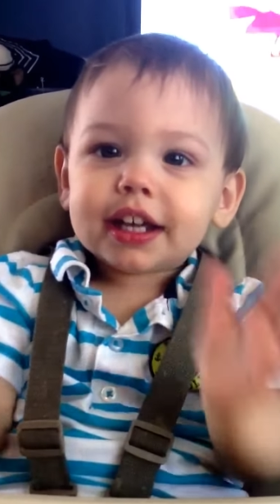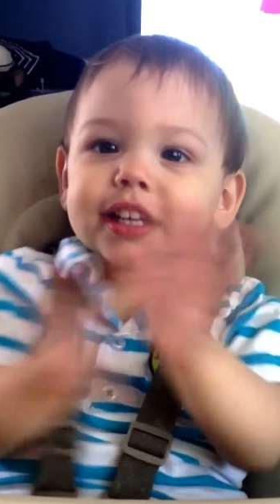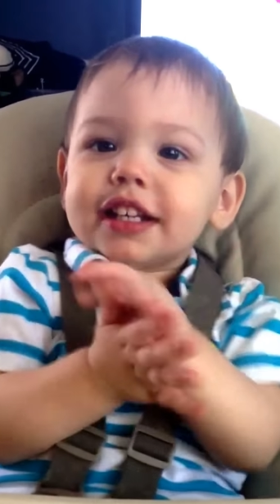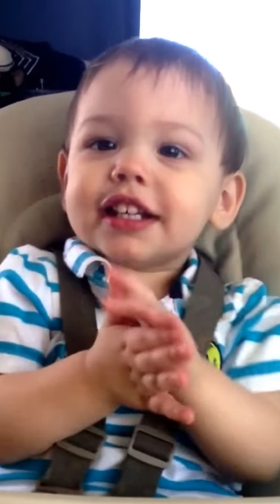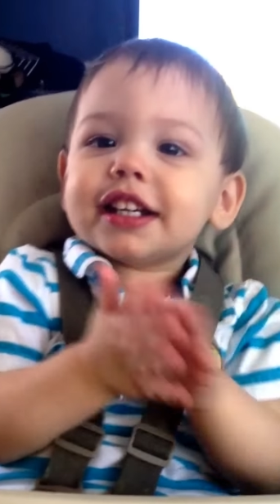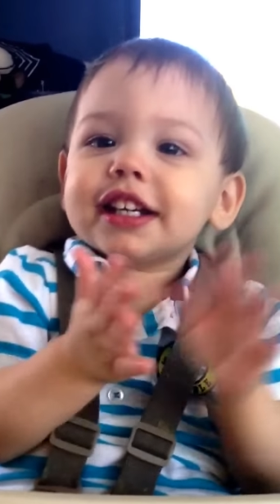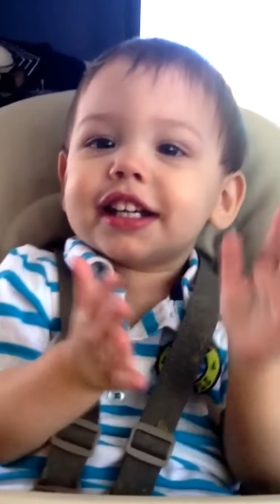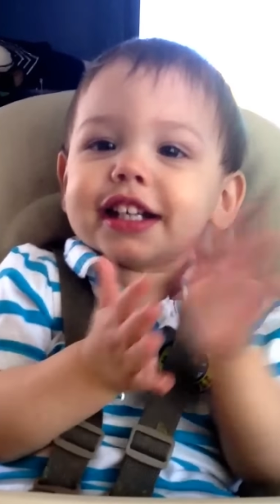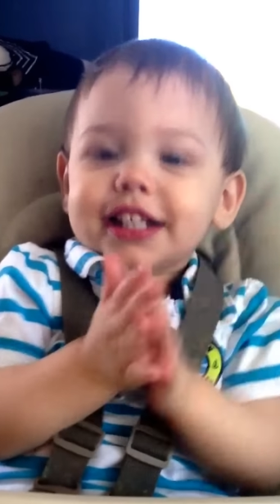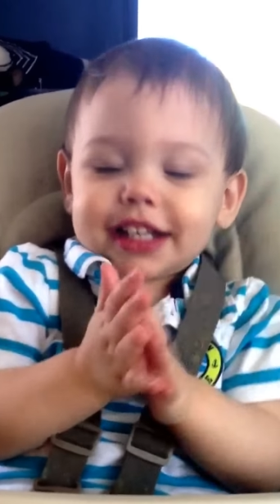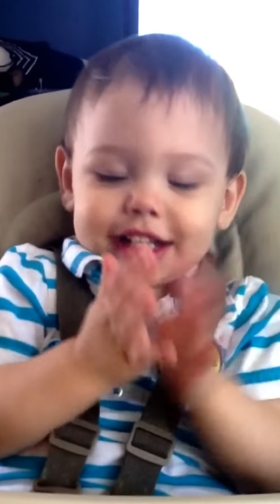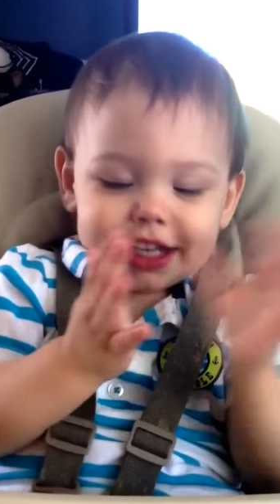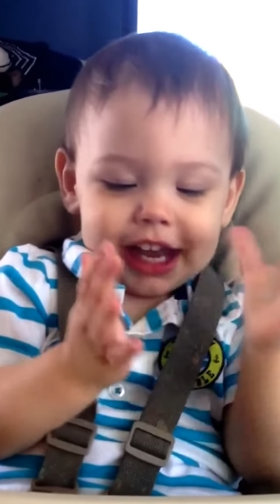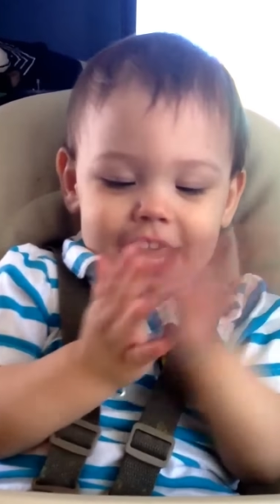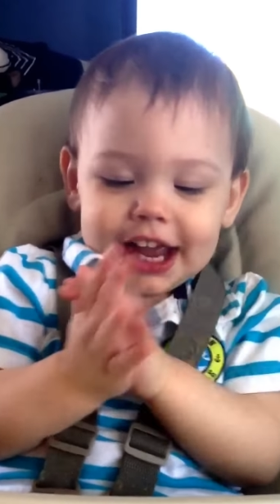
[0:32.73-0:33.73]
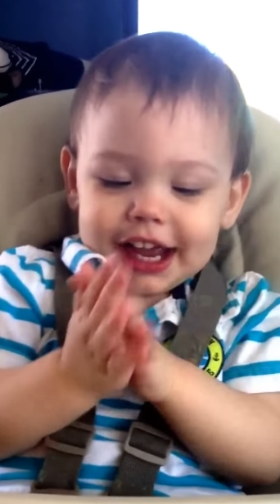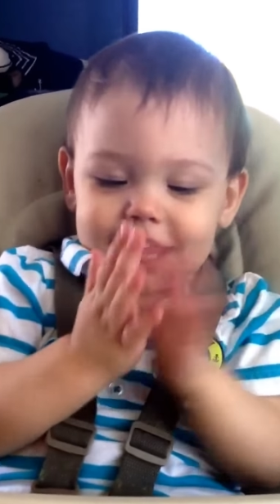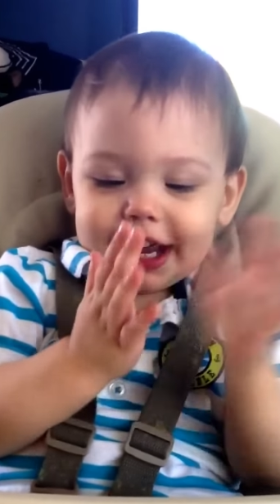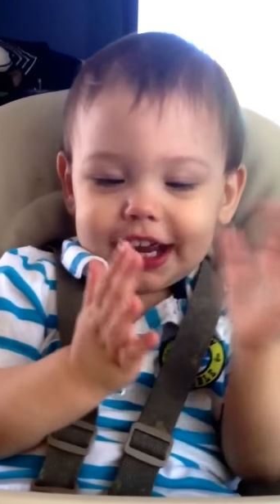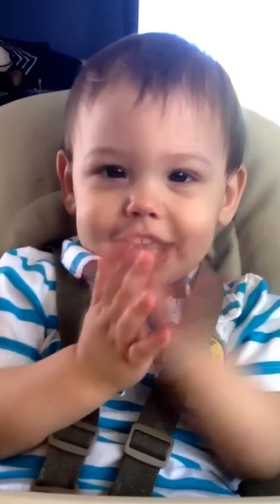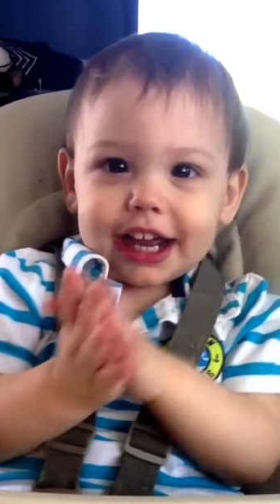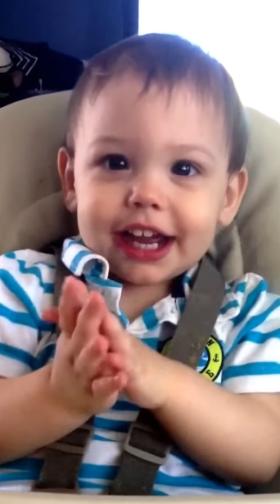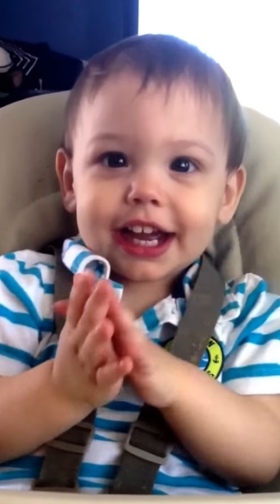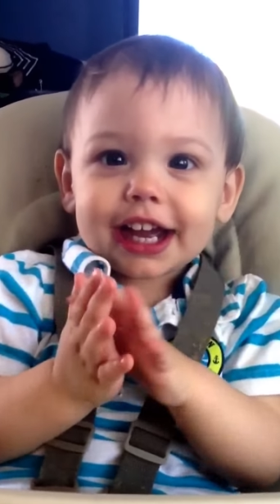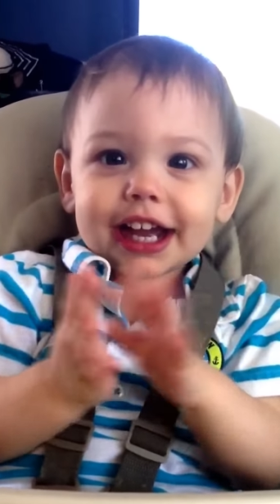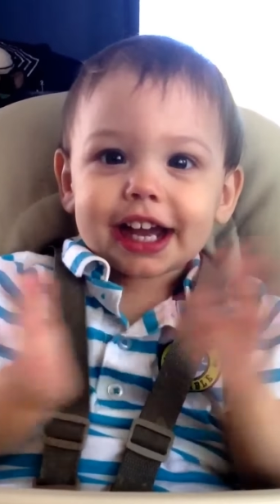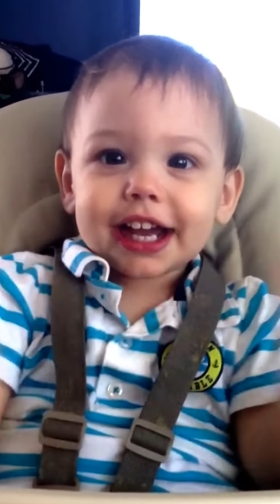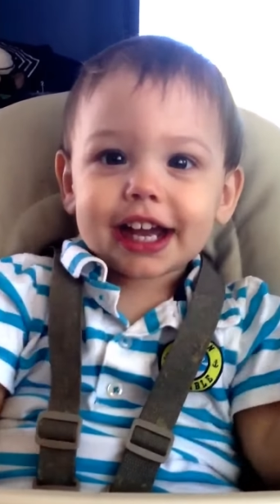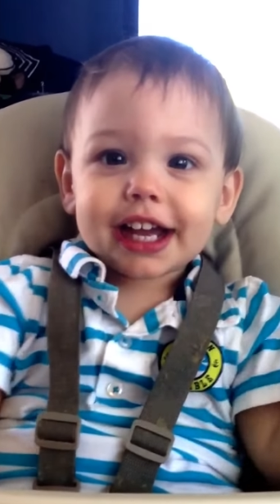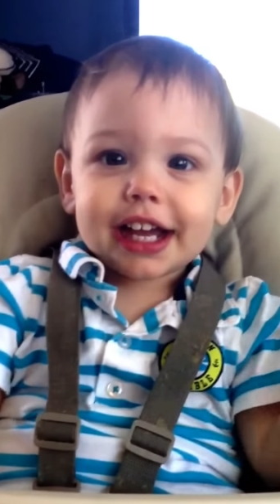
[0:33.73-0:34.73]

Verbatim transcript: Clap, clap, clap. Yay!